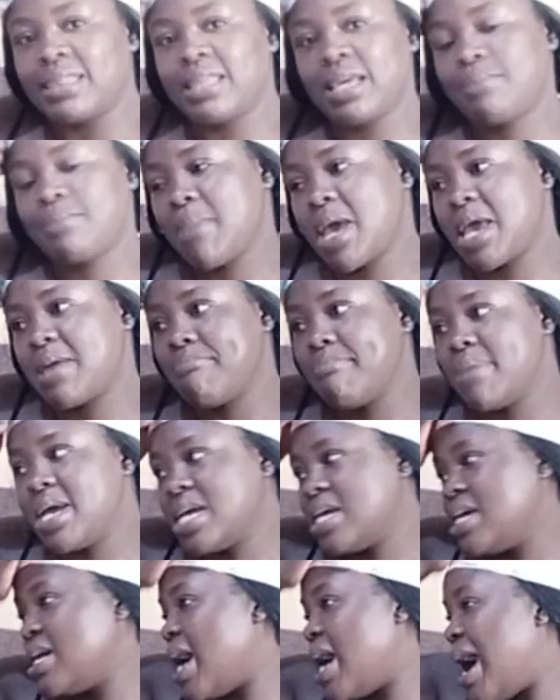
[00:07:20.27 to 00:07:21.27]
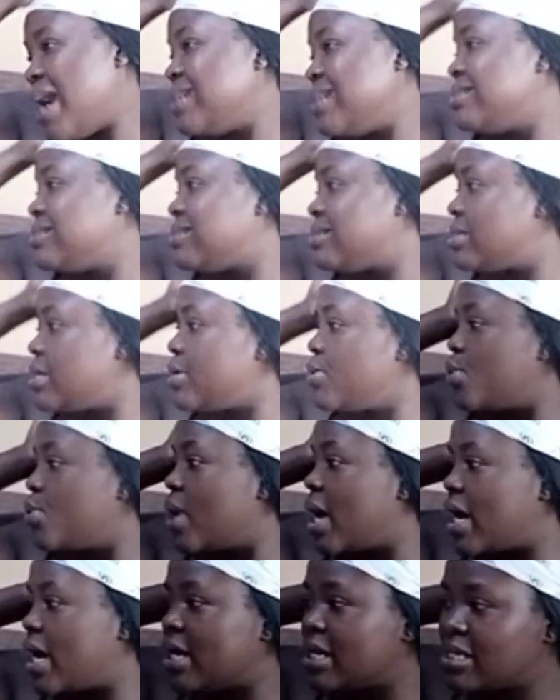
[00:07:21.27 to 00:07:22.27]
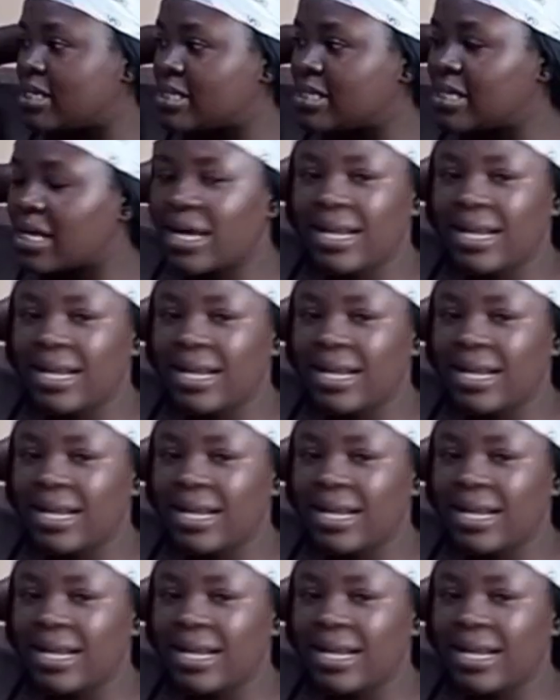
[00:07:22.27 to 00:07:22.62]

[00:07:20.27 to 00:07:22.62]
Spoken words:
then maybe I'll see you guys